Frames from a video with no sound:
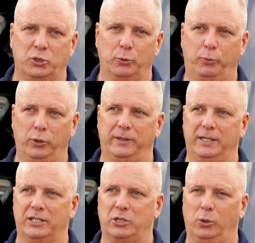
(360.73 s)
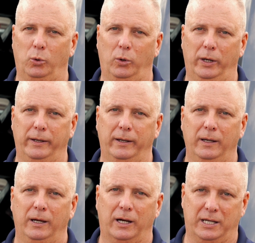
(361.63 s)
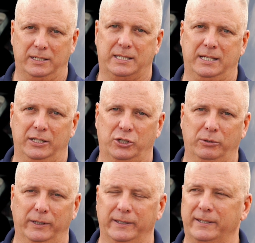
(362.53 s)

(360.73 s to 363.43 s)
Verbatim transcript: to put this on a constituent.